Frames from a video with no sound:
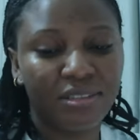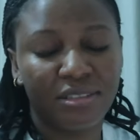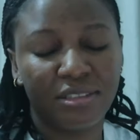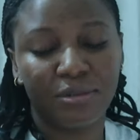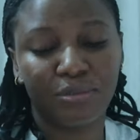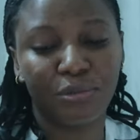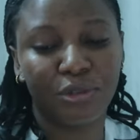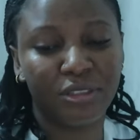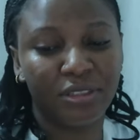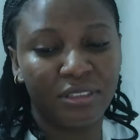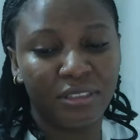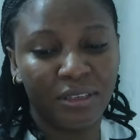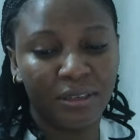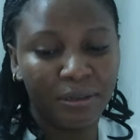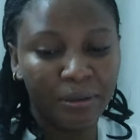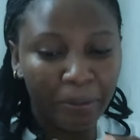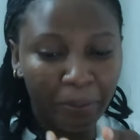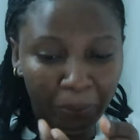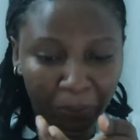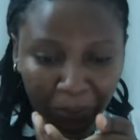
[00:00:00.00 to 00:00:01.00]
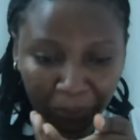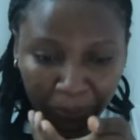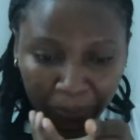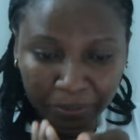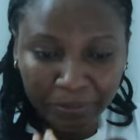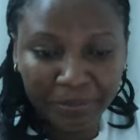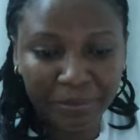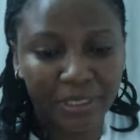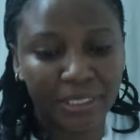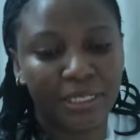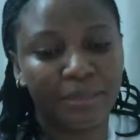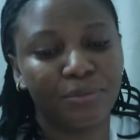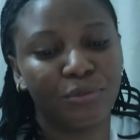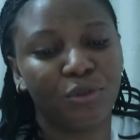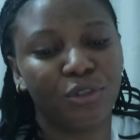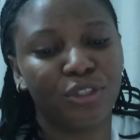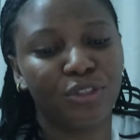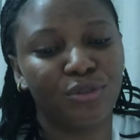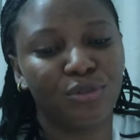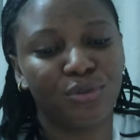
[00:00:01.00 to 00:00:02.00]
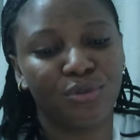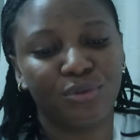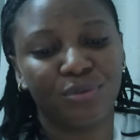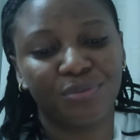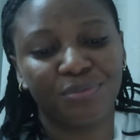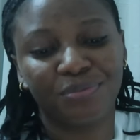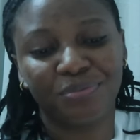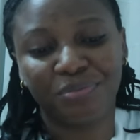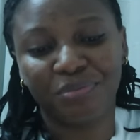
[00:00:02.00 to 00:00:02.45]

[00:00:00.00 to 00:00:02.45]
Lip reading: the morning, and I'm going to